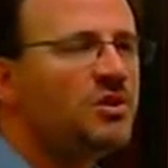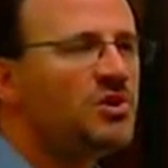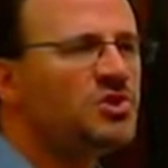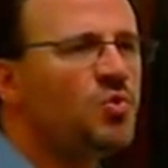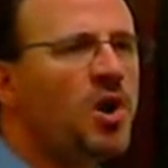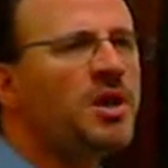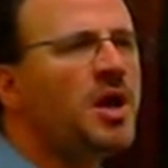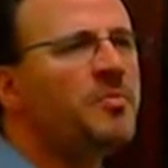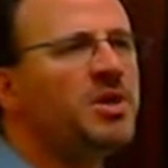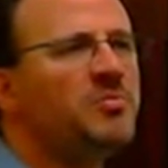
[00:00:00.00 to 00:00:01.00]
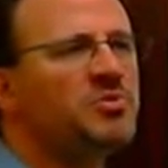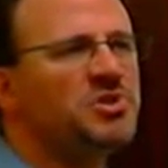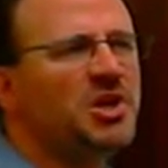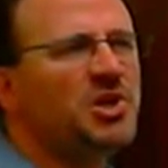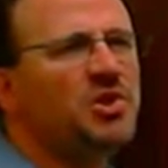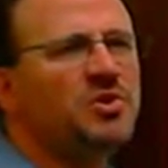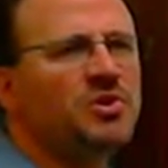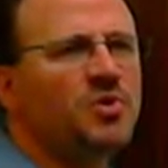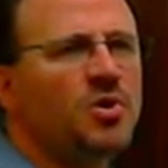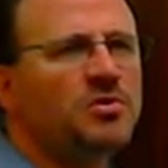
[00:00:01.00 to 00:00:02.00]
There's one company in particular
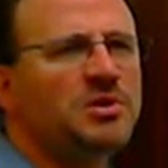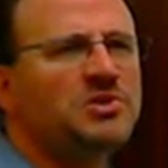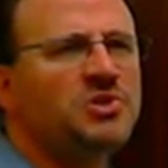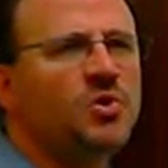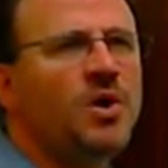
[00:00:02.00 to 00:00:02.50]
in the Northeast